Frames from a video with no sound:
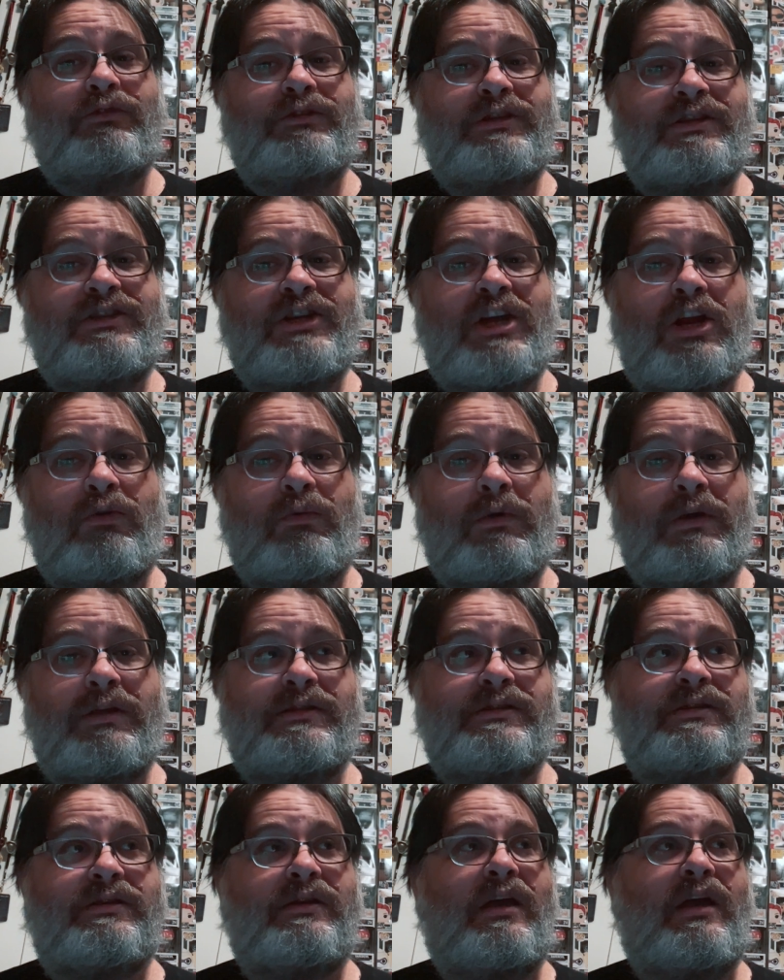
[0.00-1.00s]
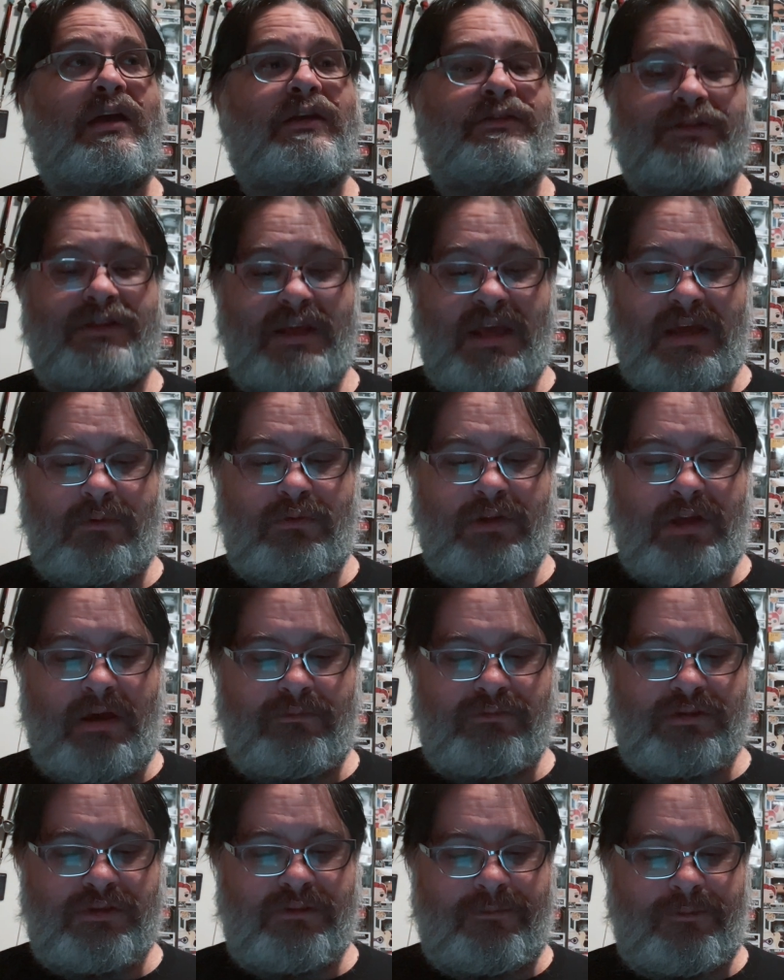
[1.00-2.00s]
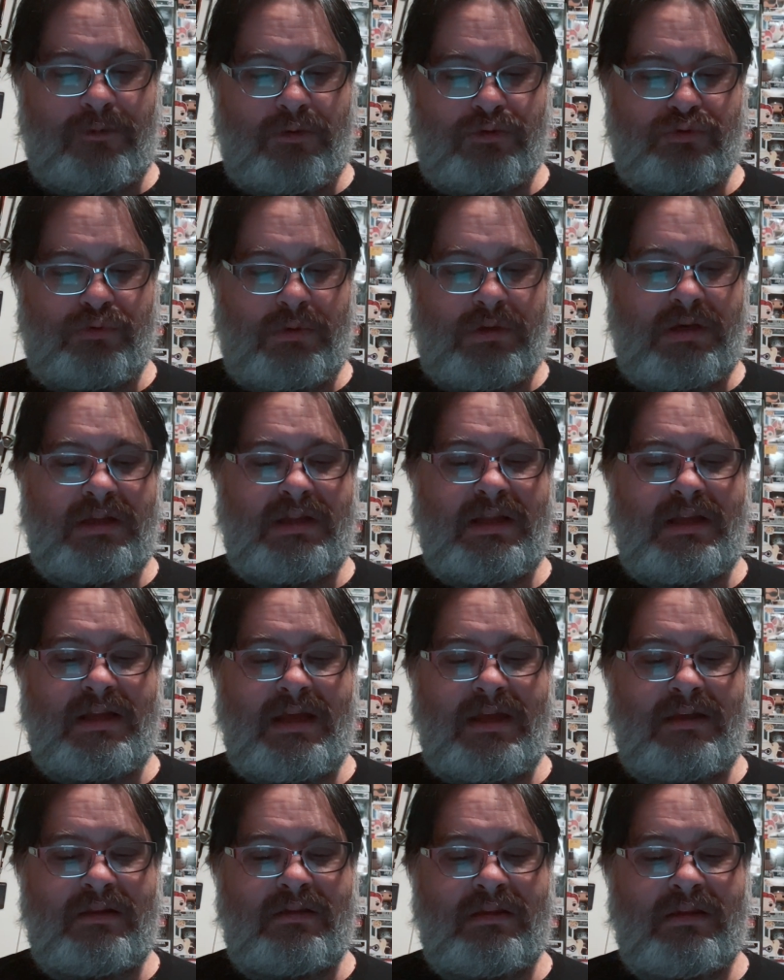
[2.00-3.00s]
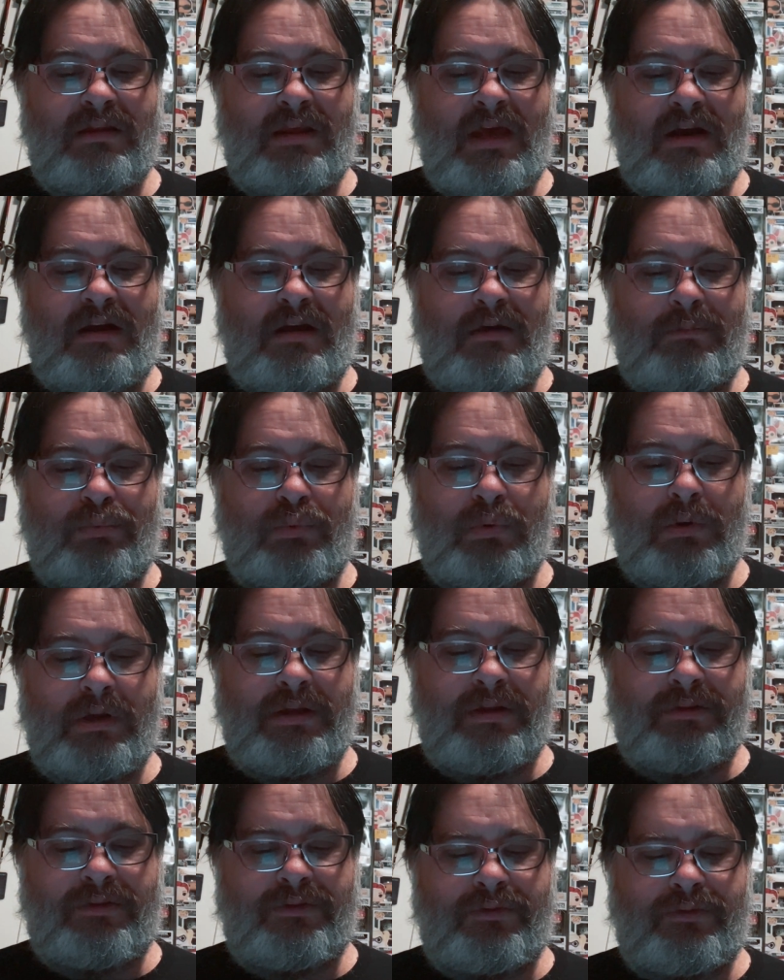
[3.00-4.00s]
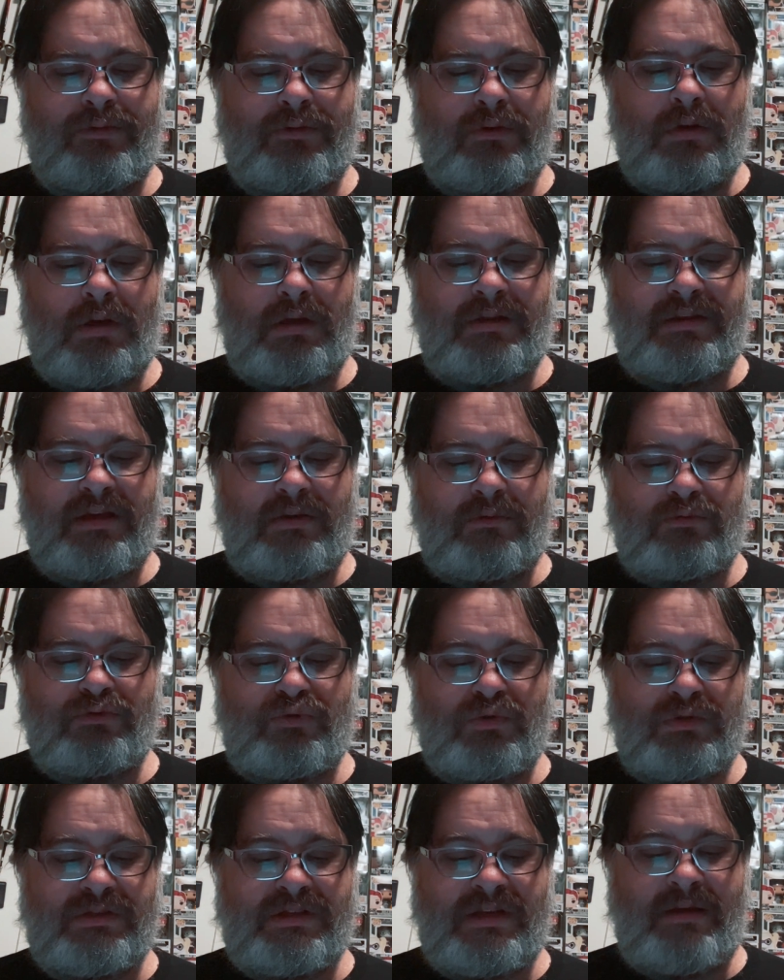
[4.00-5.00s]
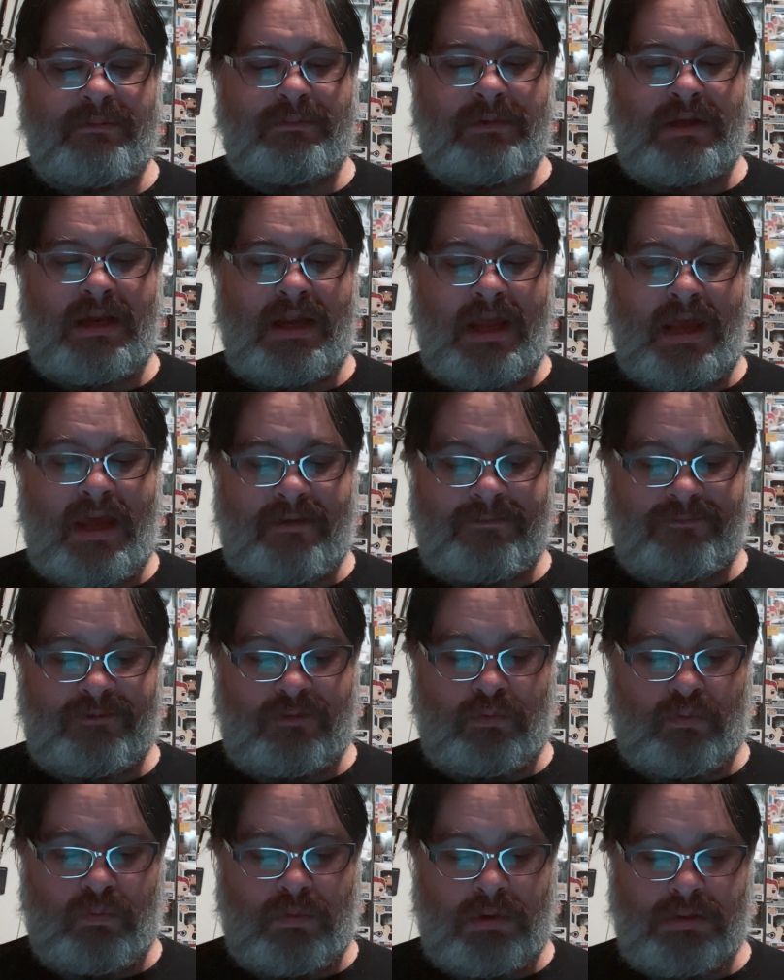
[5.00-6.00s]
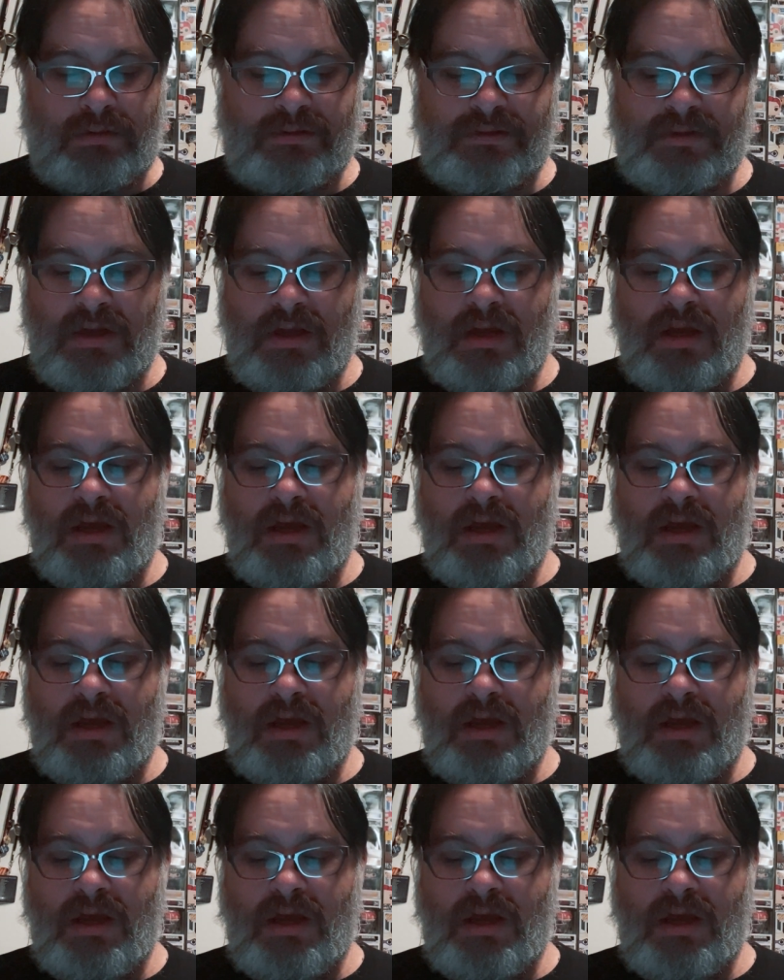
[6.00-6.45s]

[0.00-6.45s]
Degenerates. I think that was the first one. And then they led up with, I think it was Resentment afterwards.